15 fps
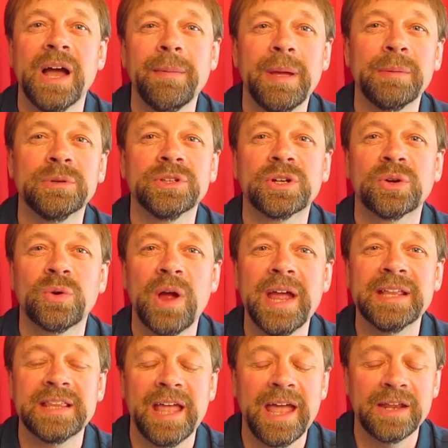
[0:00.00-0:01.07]
I'm able to
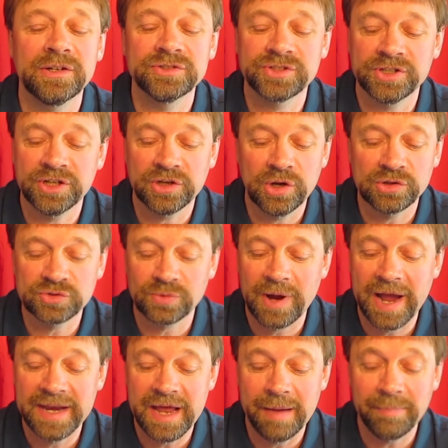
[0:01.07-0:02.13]
crank the handles and it goes
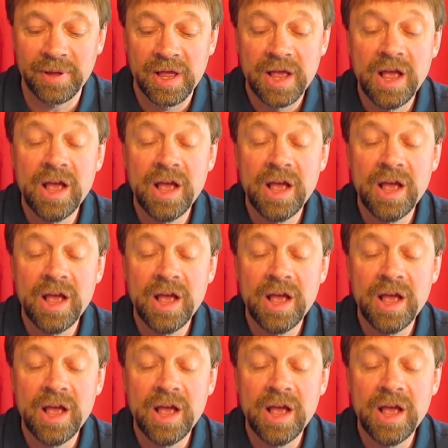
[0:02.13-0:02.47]
right up.